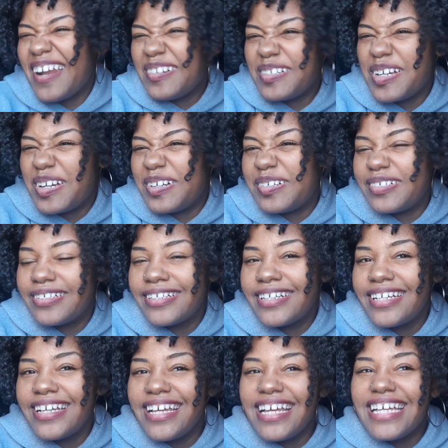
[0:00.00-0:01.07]
I don't know.
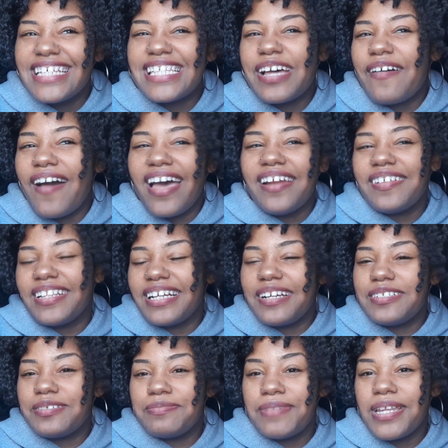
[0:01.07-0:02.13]
So I don't think
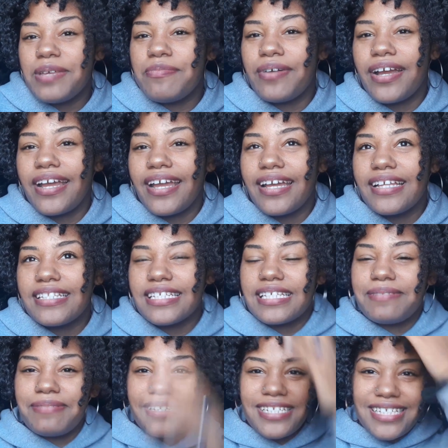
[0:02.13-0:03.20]
I'll do mini braids,
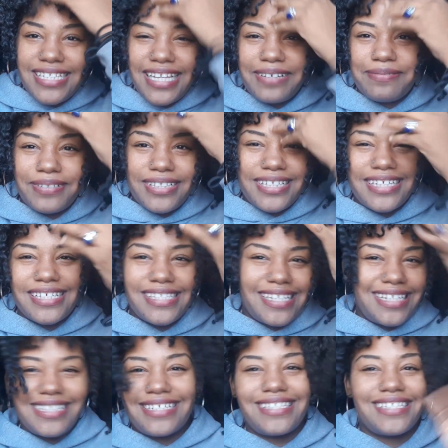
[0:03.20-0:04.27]
especially like with this.
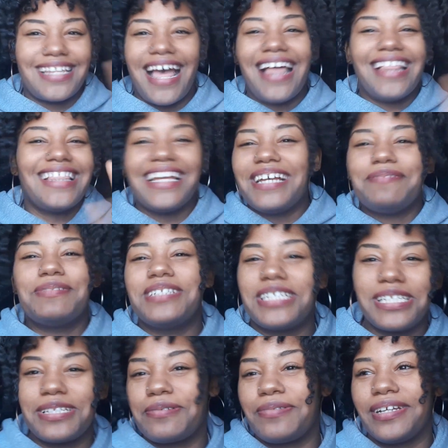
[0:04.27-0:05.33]
I think it would
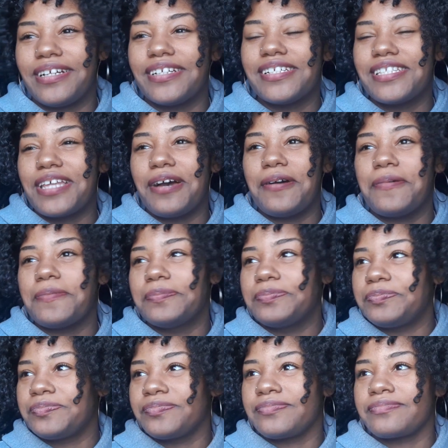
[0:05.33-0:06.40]
just look weird. So
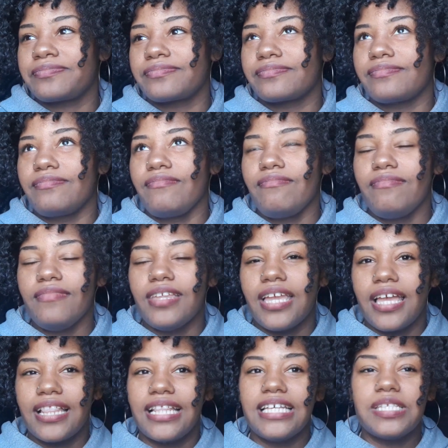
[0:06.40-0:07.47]

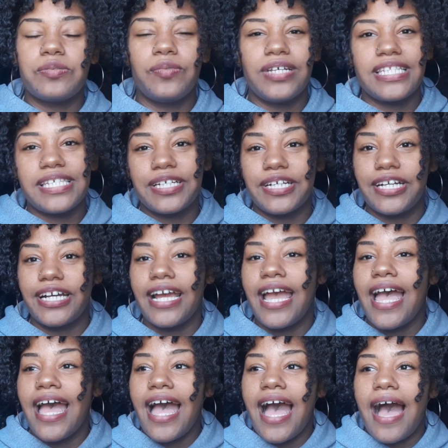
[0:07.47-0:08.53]
this winter,
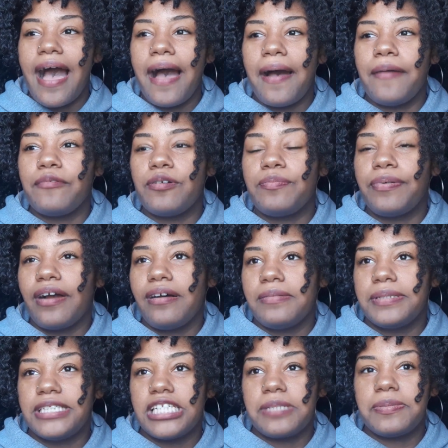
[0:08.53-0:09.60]
I will
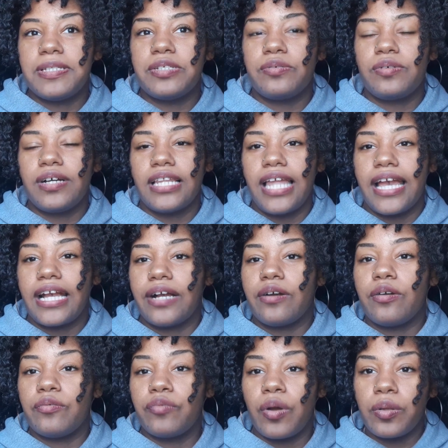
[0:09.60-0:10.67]
probably just be doing like
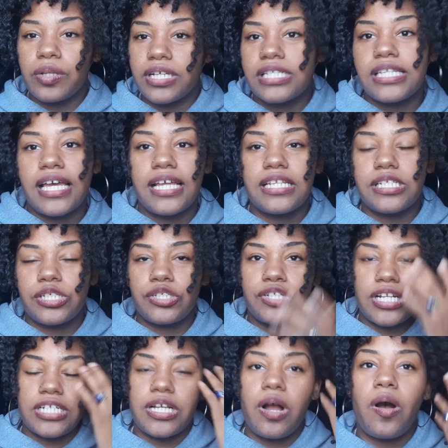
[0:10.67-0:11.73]
a roller set to
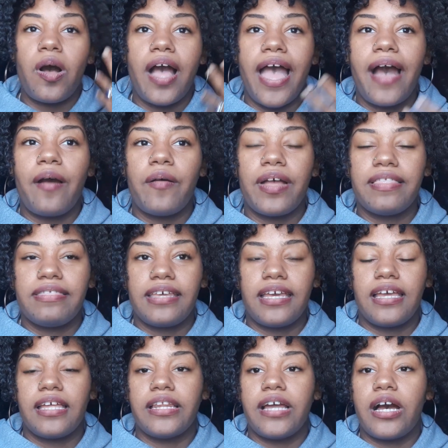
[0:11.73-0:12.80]
stretch it all out, and
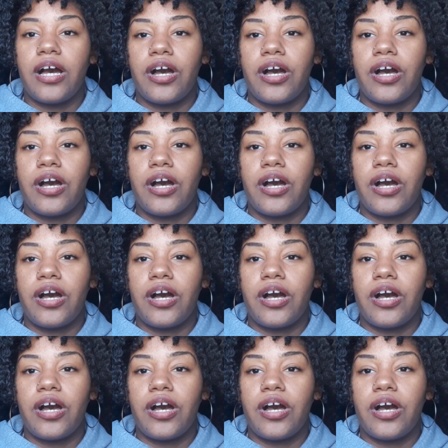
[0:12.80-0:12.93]
then